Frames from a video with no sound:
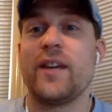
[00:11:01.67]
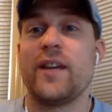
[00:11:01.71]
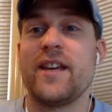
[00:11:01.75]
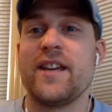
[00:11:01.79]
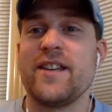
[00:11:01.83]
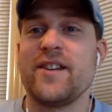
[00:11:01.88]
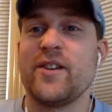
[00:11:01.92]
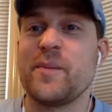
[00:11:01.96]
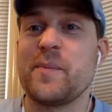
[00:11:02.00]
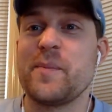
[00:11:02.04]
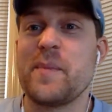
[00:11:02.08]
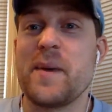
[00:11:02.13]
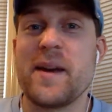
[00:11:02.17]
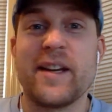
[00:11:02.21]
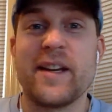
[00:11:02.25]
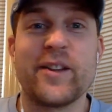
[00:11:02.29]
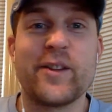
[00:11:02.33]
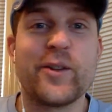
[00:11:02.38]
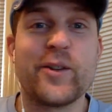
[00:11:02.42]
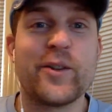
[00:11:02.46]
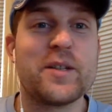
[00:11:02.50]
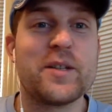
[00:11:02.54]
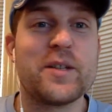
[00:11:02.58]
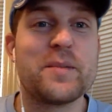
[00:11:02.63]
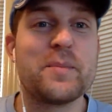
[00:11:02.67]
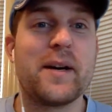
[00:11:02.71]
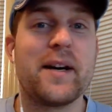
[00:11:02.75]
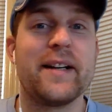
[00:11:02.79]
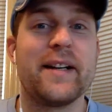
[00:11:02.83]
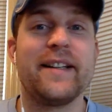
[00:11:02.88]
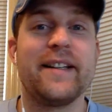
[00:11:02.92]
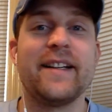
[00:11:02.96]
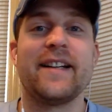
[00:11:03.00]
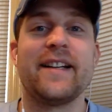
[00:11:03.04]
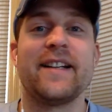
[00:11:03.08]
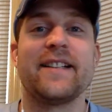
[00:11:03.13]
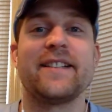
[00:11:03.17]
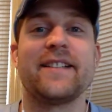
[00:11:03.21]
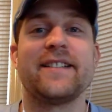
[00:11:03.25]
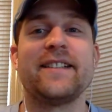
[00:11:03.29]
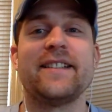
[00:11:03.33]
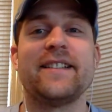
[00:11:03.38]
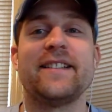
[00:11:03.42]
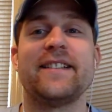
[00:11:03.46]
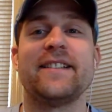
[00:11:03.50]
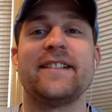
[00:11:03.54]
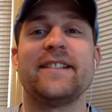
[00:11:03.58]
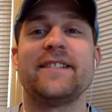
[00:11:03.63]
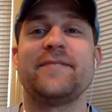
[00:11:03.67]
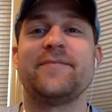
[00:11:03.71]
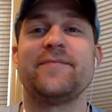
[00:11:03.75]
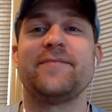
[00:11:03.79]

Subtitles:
you can make it through this podcast.